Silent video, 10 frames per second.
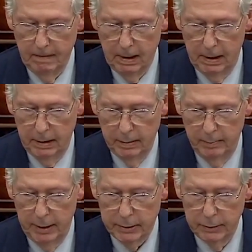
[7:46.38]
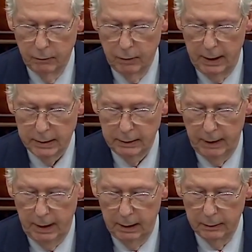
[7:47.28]
And in the midst of rising
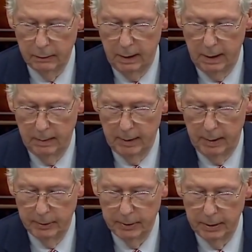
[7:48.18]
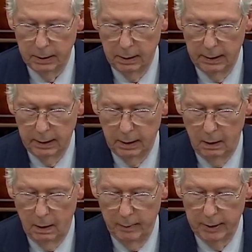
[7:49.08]
violent crime, a particularly
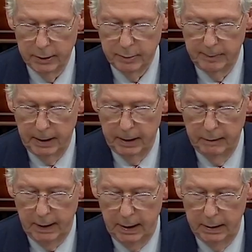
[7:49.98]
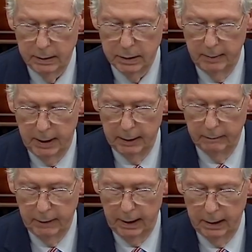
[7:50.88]
alarming spate of
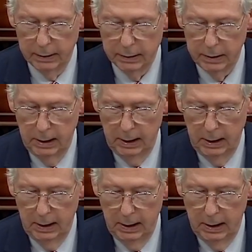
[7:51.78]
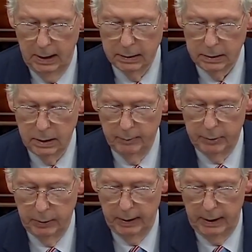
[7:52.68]
anti-Semitic violence has come
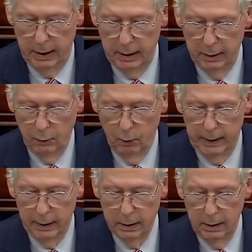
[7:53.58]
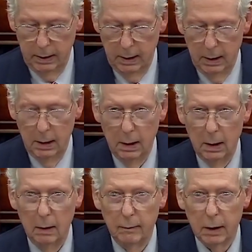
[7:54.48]
to a head in the wake
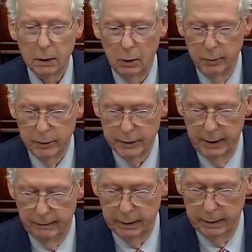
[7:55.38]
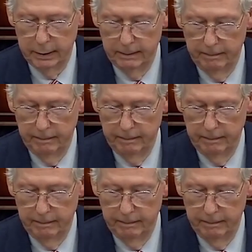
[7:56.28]
of October 7th.